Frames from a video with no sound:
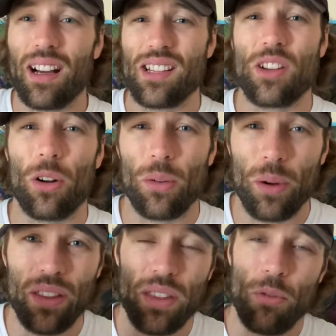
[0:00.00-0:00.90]
I started
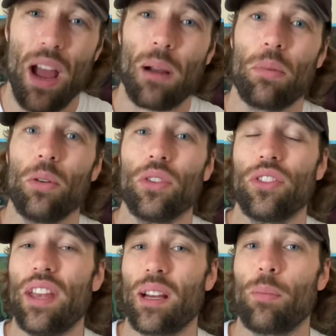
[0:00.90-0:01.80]
with the rack
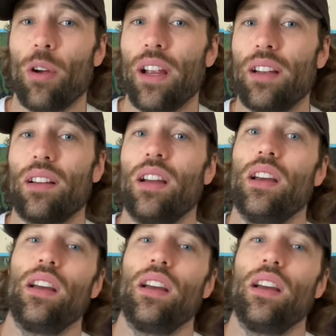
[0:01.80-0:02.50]
pulls, take a break.